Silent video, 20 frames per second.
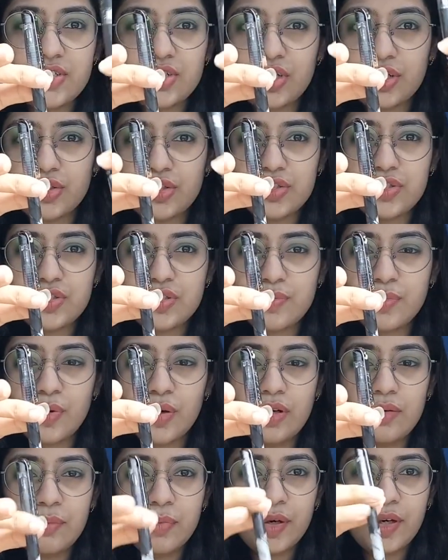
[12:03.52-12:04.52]
structures. This is a
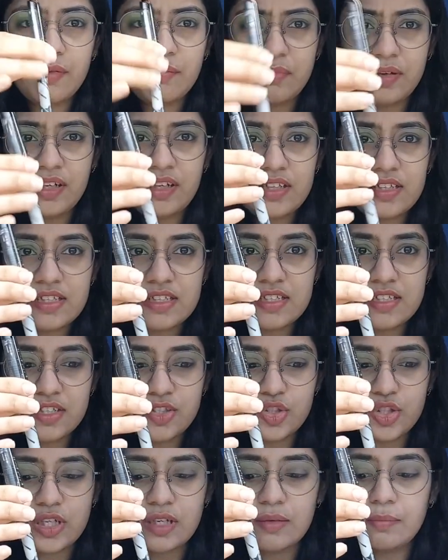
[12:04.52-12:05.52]
ballpoint pen and this is a
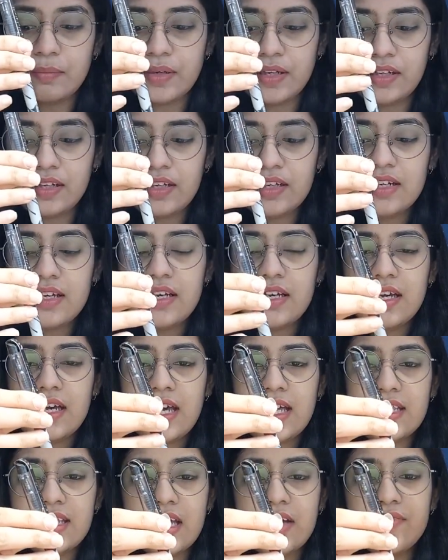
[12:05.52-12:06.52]
gel pen,
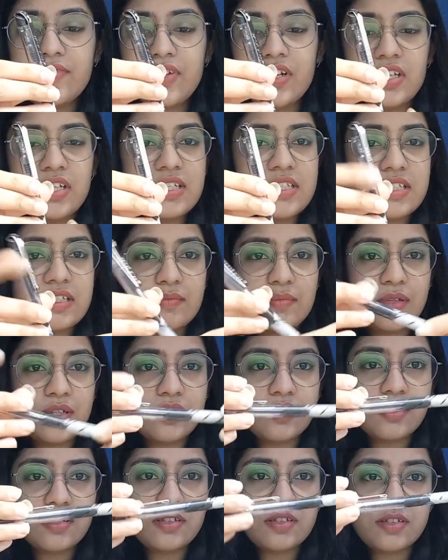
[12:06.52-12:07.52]
and they have very
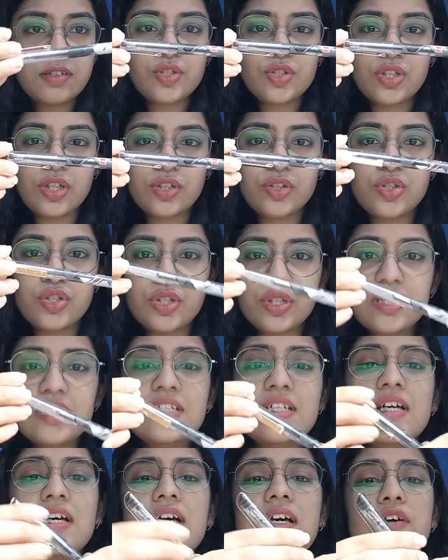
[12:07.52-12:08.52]
similar
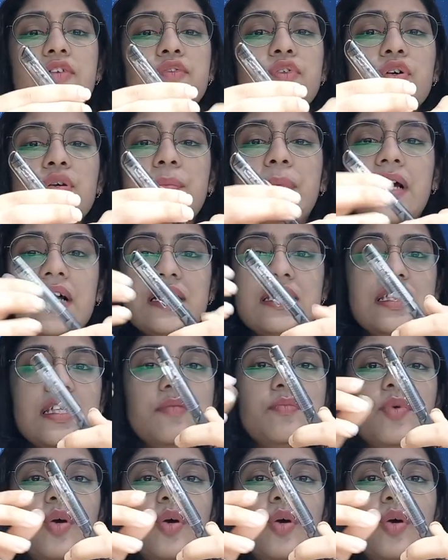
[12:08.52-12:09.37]
structures. Full plastic